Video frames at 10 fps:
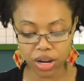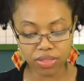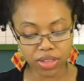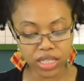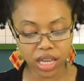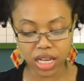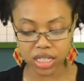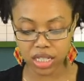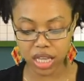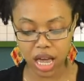In this
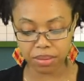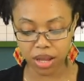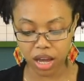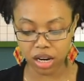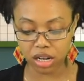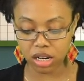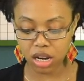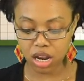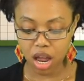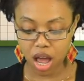case, the timeline
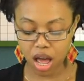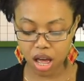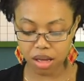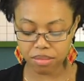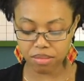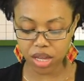Um,